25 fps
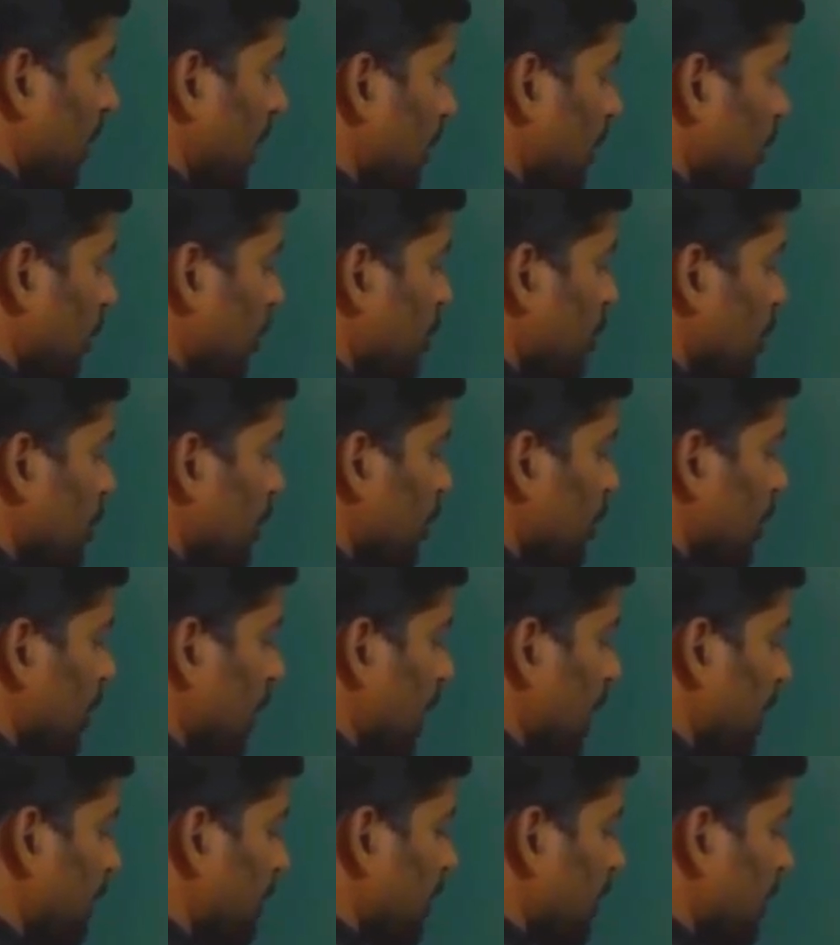by root 2
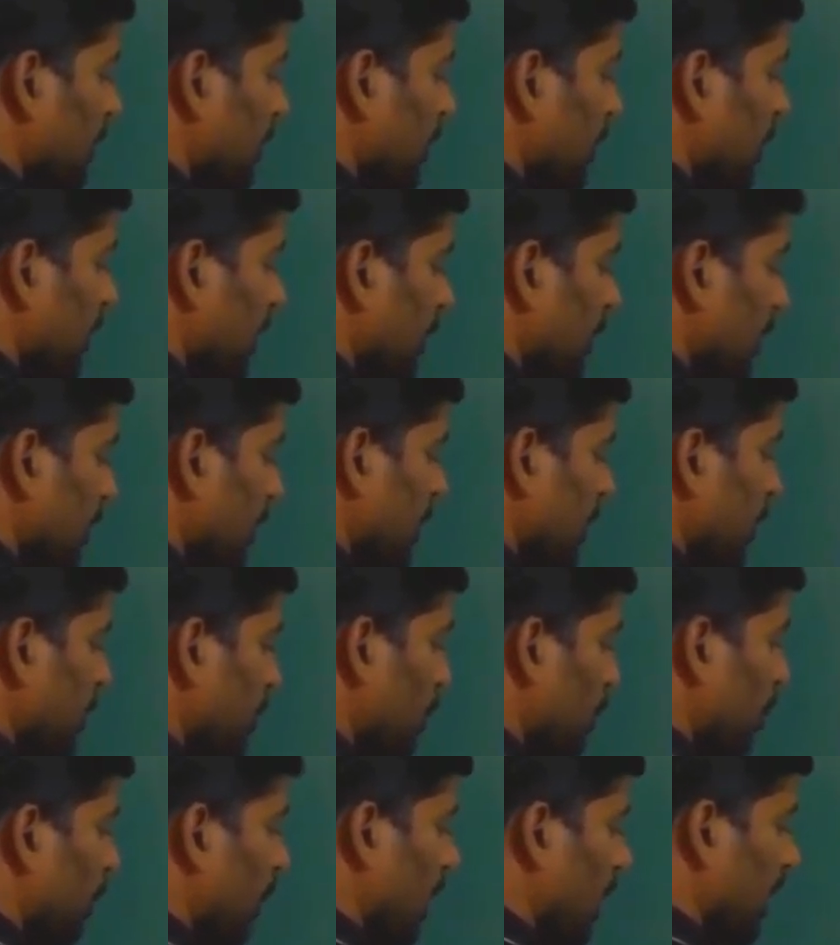times
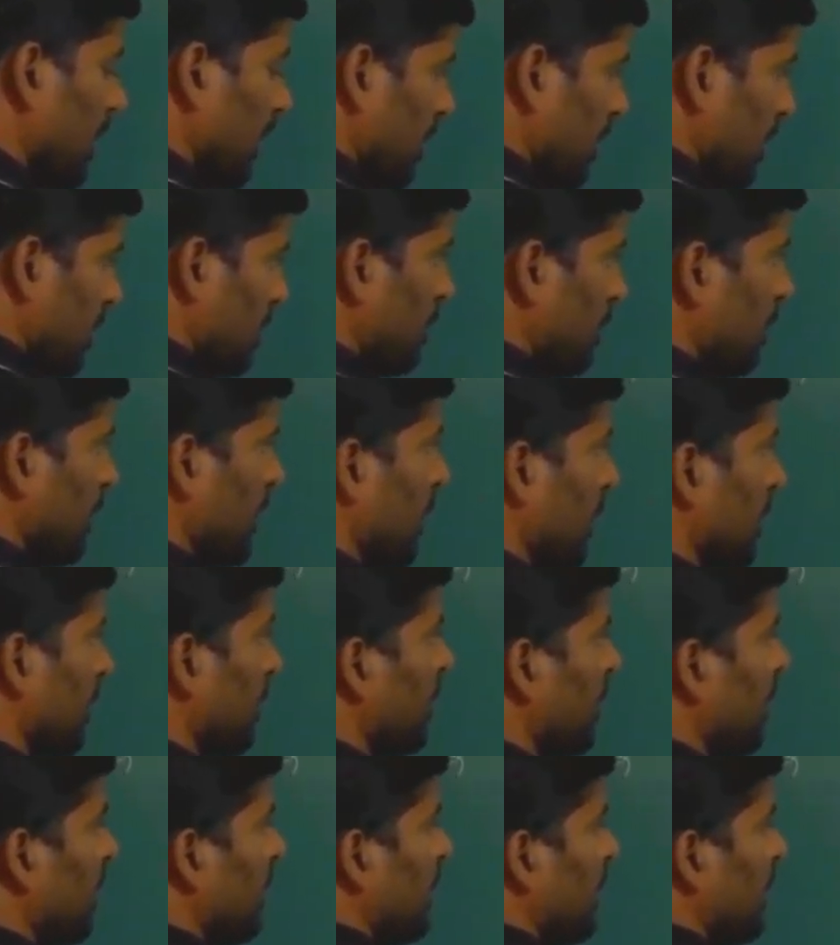nu bar HBR,